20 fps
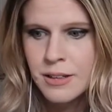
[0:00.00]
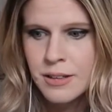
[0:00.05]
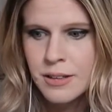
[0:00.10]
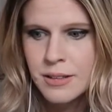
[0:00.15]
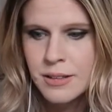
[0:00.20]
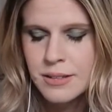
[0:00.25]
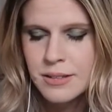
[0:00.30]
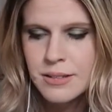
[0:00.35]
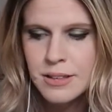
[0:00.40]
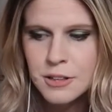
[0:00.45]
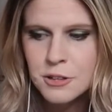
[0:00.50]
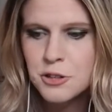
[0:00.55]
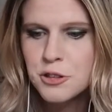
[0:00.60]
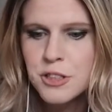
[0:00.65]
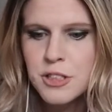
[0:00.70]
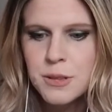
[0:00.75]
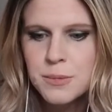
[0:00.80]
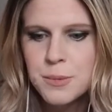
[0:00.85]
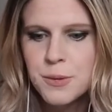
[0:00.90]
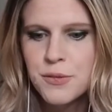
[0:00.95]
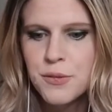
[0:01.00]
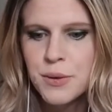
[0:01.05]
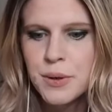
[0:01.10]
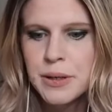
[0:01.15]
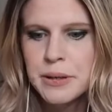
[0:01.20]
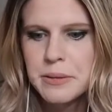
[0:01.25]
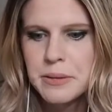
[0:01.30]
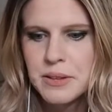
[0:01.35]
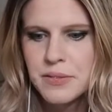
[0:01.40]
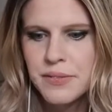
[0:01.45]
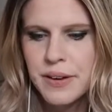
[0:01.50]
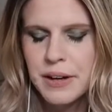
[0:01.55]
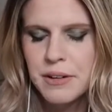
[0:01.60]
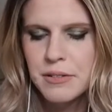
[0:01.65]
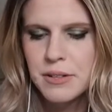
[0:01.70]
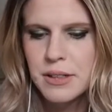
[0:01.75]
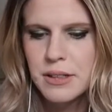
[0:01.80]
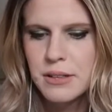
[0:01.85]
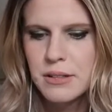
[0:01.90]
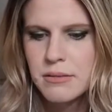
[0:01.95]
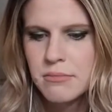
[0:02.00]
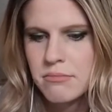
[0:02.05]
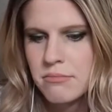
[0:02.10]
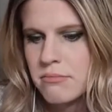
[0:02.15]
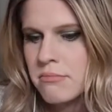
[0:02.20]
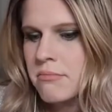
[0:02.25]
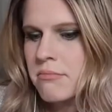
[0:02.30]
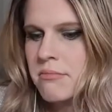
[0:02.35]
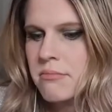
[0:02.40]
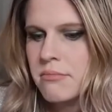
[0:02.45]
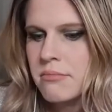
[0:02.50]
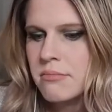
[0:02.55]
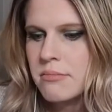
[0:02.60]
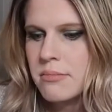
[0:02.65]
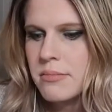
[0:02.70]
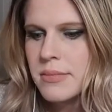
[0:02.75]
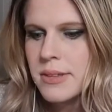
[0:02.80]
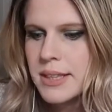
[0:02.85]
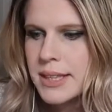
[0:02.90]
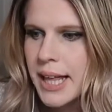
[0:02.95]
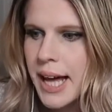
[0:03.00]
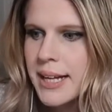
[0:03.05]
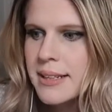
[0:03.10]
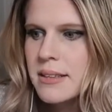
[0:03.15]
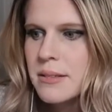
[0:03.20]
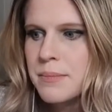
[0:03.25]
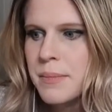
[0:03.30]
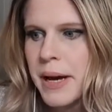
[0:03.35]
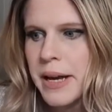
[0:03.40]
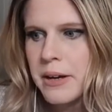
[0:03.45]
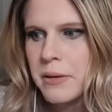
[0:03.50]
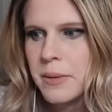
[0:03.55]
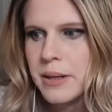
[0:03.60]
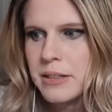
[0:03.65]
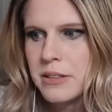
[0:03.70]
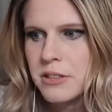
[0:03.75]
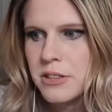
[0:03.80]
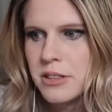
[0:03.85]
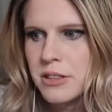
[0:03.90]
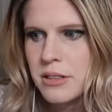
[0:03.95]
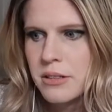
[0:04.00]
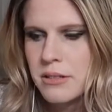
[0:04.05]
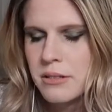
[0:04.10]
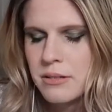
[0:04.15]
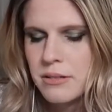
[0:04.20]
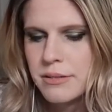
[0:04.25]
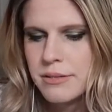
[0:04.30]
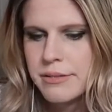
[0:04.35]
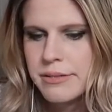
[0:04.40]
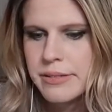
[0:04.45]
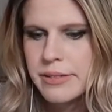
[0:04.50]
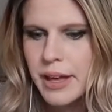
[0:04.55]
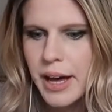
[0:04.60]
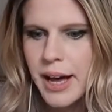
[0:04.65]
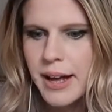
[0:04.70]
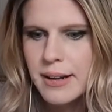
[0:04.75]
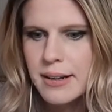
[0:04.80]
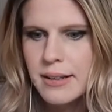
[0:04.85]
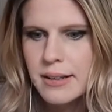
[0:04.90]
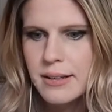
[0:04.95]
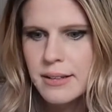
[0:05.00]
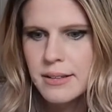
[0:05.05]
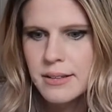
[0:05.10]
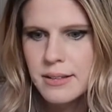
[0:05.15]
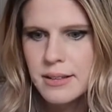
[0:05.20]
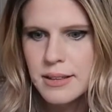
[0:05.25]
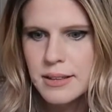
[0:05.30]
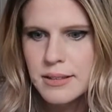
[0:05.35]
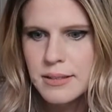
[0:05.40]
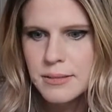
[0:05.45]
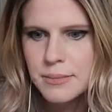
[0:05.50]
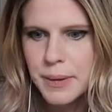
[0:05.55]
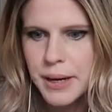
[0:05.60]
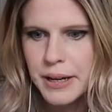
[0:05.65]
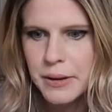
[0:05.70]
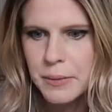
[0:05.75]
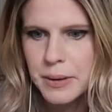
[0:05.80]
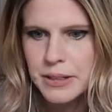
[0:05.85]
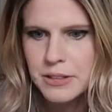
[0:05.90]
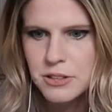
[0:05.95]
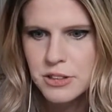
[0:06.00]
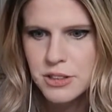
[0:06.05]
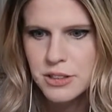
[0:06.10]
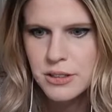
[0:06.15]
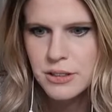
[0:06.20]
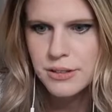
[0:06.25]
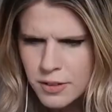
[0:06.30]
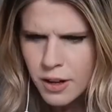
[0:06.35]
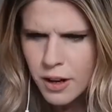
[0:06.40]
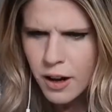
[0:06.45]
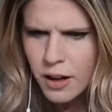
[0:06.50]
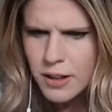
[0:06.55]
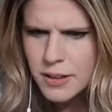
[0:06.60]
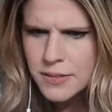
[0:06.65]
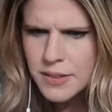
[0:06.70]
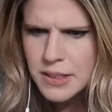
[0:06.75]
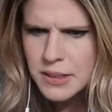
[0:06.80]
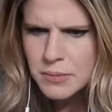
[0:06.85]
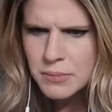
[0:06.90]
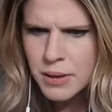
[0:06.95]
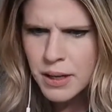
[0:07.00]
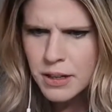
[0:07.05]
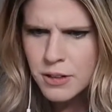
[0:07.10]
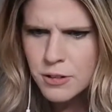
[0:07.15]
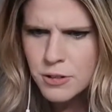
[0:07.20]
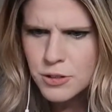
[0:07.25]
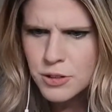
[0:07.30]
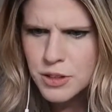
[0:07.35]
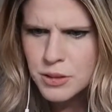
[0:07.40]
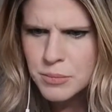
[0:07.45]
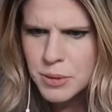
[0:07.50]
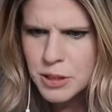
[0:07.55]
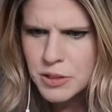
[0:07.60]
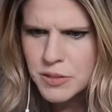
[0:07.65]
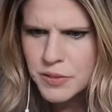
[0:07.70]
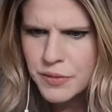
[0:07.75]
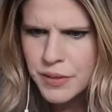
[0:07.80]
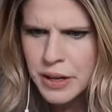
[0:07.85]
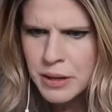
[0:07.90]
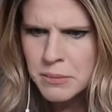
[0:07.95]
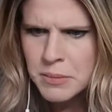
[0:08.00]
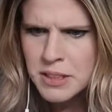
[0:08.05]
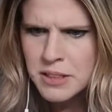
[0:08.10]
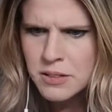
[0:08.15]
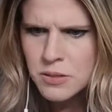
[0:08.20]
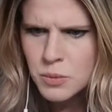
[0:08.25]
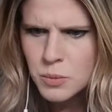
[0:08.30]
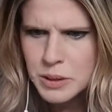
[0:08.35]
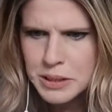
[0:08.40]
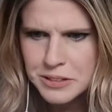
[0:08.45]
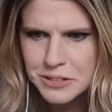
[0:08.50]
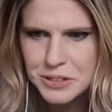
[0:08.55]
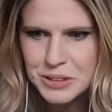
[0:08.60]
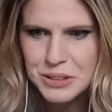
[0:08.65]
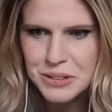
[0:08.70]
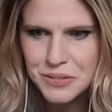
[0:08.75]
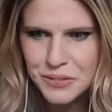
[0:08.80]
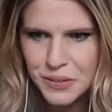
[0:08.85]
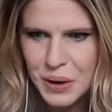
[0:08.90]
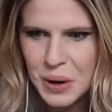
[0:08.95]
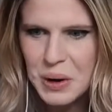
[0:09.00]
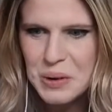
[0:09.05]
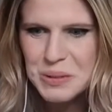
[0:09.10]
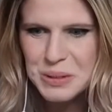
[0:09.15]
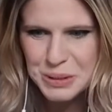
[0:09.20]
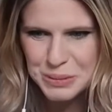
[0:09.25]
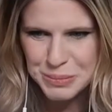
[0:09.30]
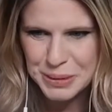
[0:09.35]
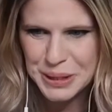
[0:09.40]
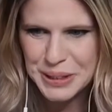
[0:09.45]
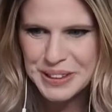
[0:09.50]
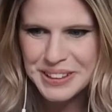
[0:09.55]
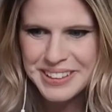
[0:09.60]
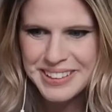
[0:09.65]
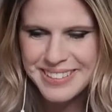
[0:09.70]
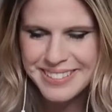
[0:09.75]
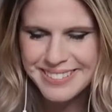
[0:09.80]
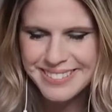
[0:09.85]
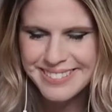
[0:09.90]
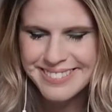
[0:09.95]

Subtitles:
centuries before it was founded? That's my question. That is my question. To all of us muggles, the most famous wizard of all was Merlin.